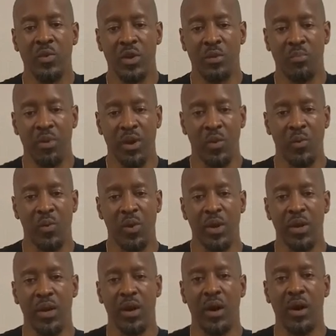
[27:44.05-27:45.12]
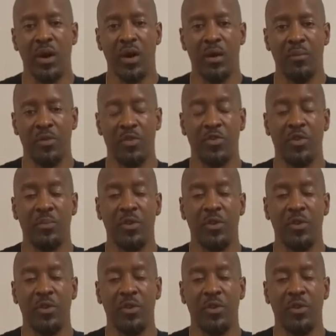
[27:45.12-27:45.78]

want to bring one arm,